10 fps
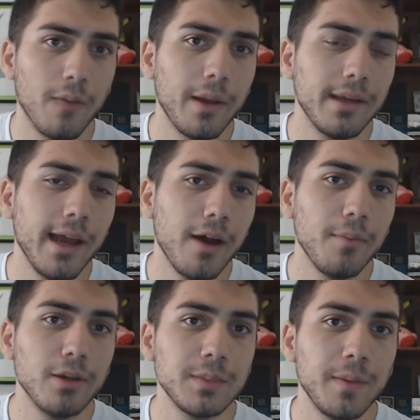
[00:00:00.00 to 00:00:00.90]
by now
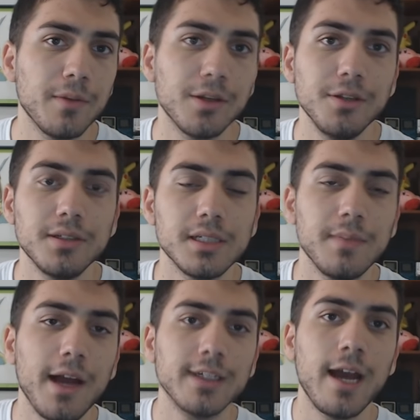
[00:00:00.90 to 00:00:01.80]
most people are used to
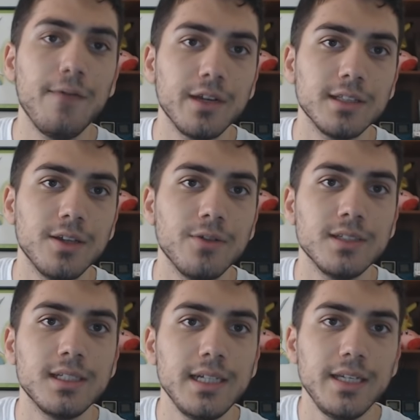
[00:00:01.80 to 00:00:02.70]
Smash having its own
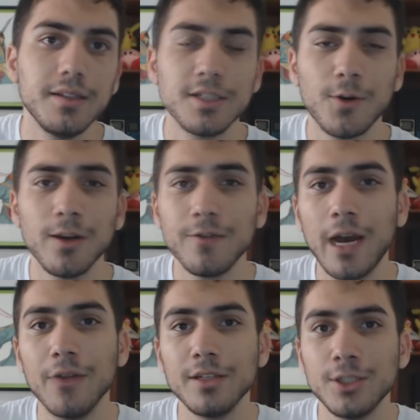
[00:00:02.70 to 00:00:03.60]
scene, the story of how
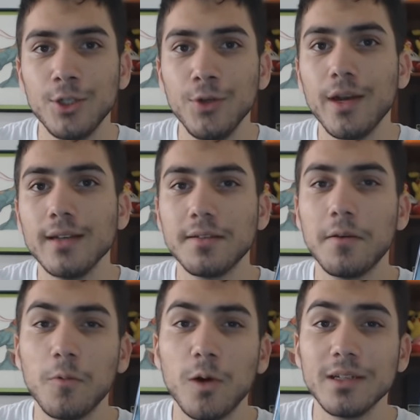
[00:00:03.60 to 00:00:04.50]
this
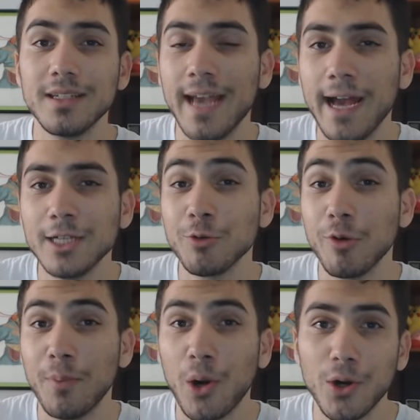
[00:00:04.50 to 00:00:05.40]
2001 casual
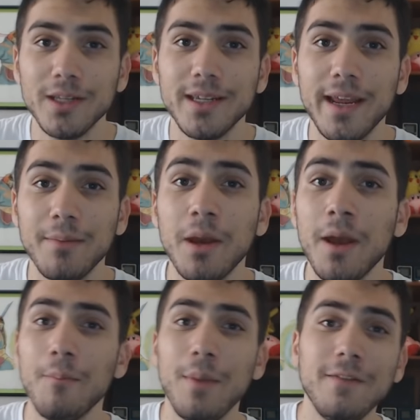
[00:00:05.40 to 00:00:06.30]
party game
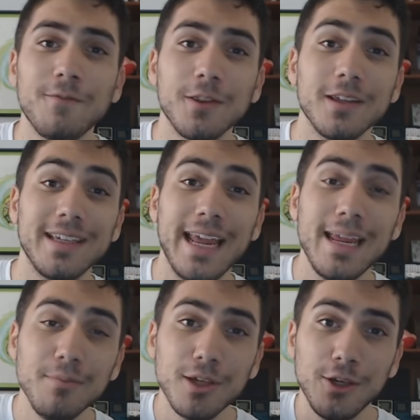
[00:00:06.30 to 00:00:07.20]
made for the
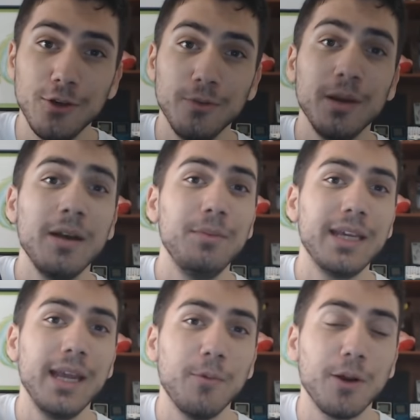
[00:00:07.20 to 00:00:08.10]
GameCube
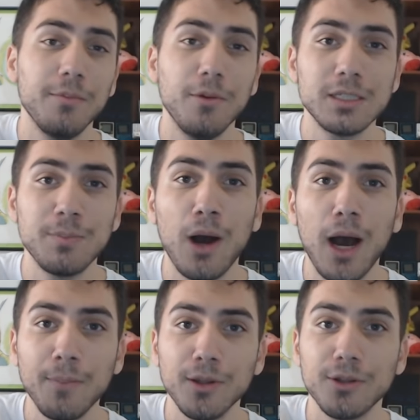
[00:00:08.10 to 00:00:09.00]
became one of the most
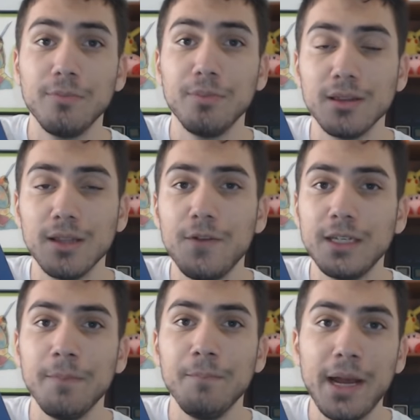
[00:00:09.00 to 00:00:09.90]
popular and beloved
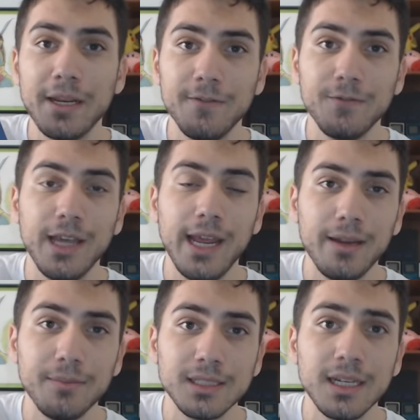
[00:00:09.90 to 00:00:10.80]
competitive
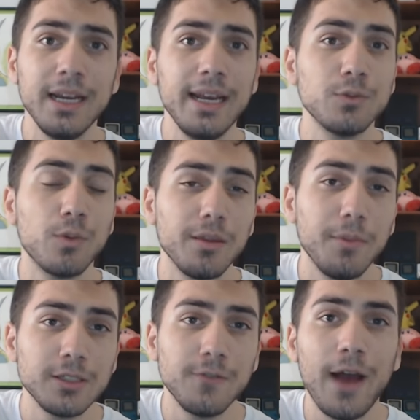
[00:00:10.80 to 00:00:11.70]
games is one of the
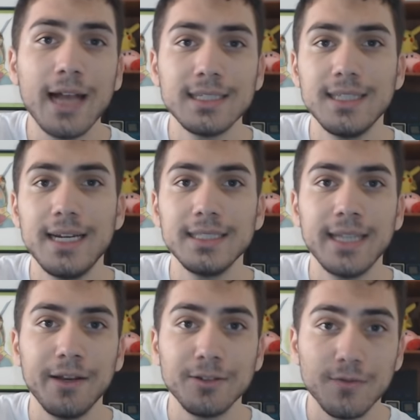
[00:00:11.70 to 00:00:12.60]
most fascinating
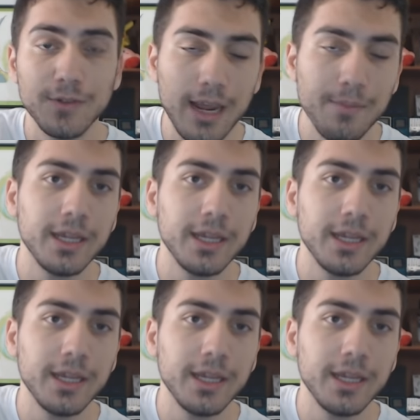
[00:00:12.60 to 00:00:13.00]
tales of gaming